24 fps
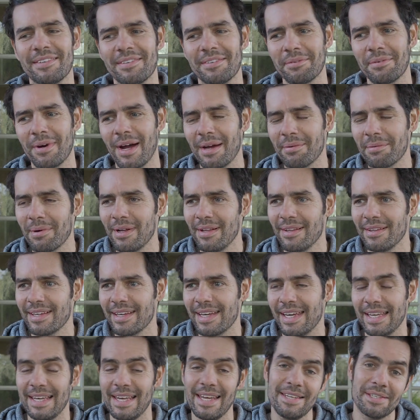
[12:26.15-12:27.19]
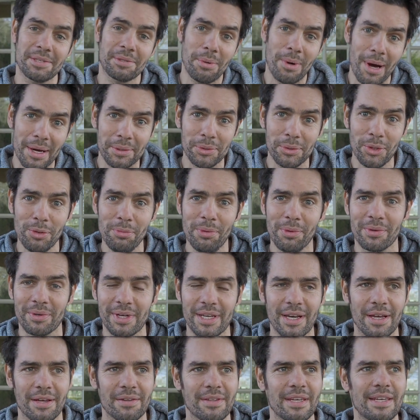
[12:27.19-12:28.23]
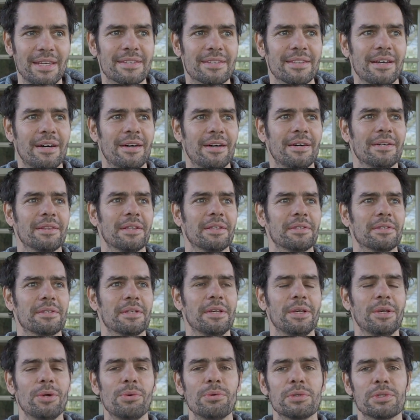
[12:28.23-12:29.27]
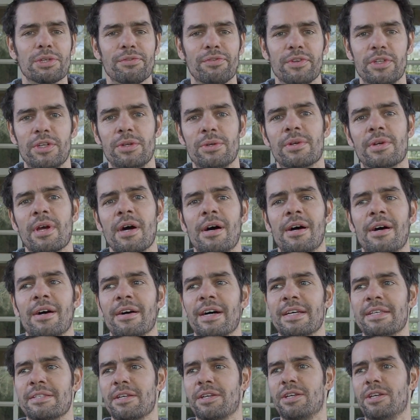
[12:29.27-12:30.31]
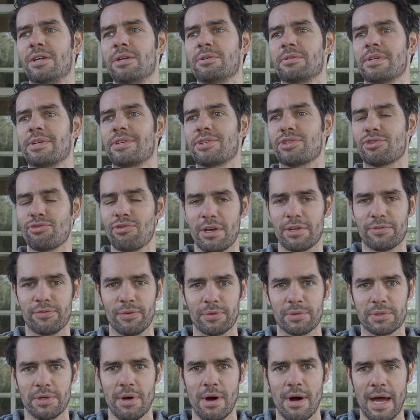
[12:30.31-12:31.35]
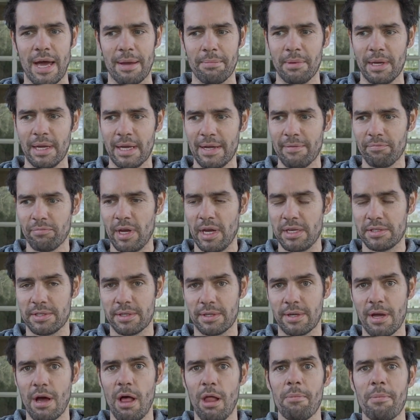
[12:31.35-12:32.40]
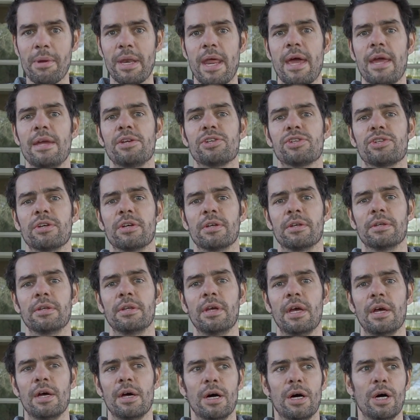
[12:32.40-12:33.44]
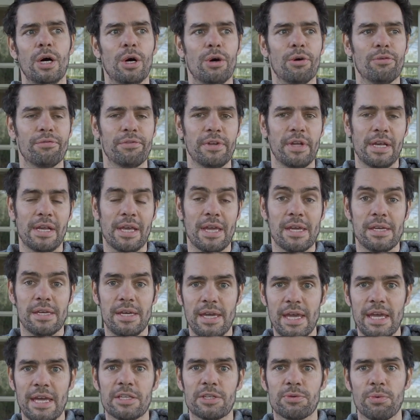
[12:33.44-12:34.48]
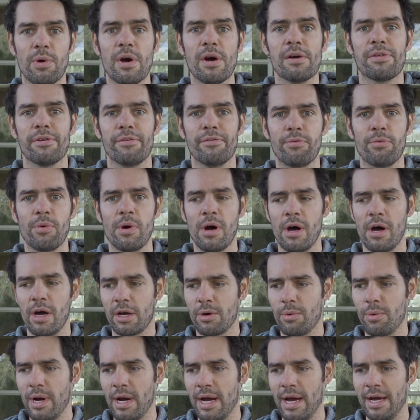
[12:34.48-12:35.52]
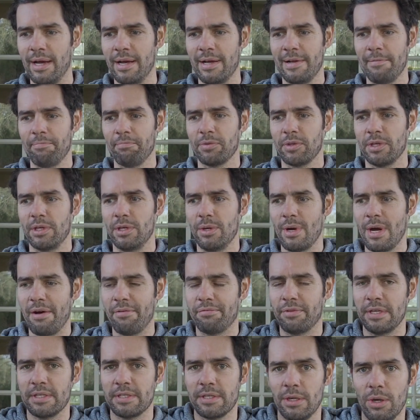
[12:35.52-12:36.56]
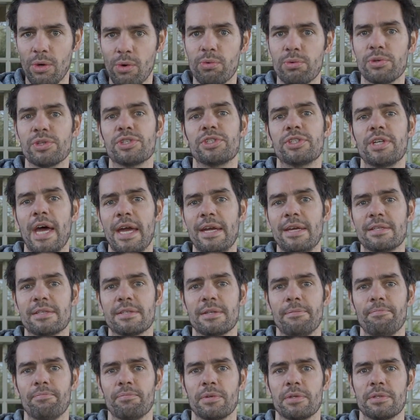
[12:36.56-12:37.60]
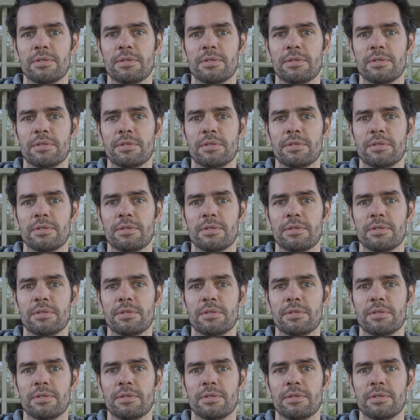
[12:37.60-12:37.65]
Right, well, it is quite normal. These are the launch of a new car is a hugely stressful time. It's the culmination of nearly a year's worth of work where you have this launch date.